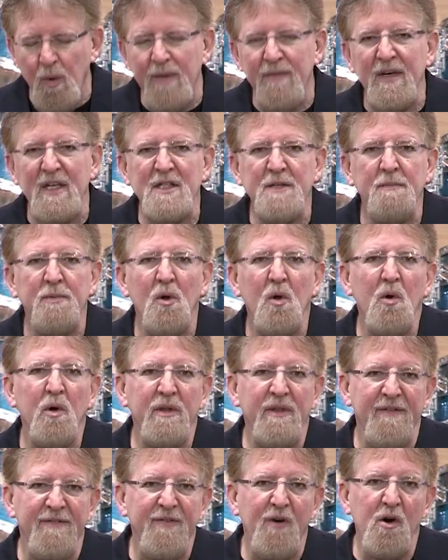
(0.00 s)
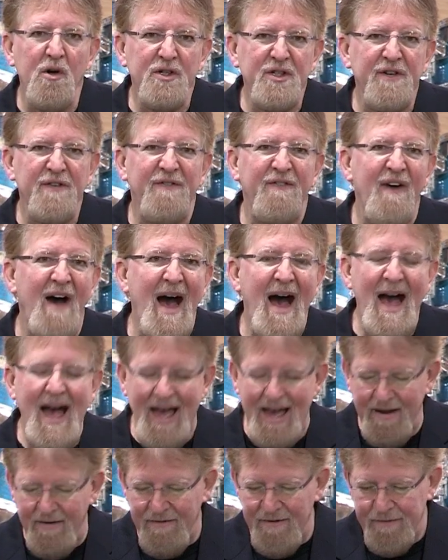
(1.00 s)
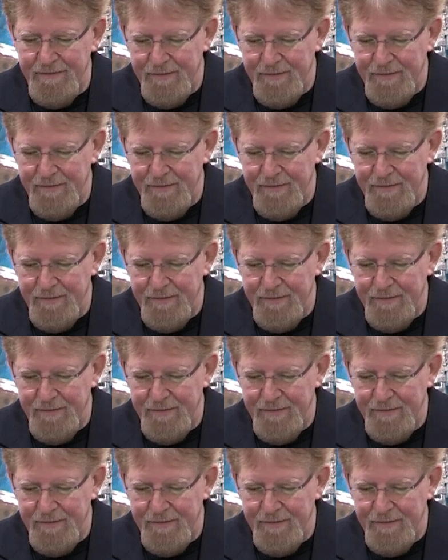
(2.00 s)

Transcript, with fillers: explored the first five